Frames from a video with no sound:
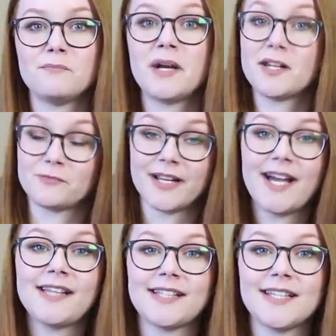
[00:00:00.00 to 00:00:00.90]
but in
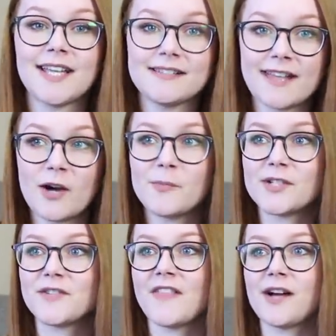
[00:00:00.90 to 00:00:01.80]
reality, guess how
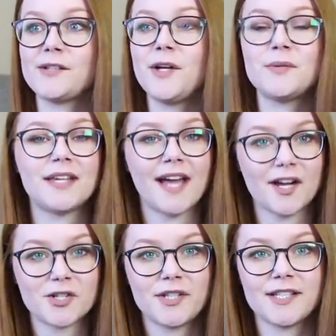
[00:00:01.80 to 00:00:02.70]
much of that clothing
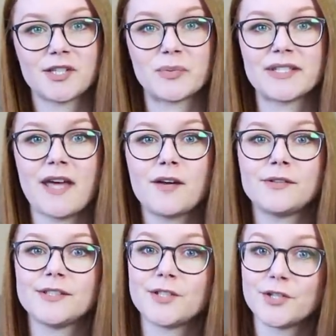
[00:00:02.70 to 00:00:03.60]
actually gets
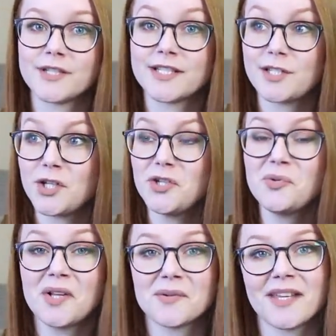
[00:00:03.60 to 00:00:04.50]
recycled and turned into new
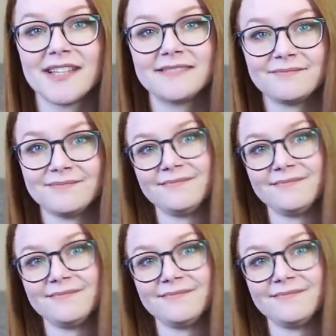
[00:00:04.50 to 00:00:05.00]
clothing?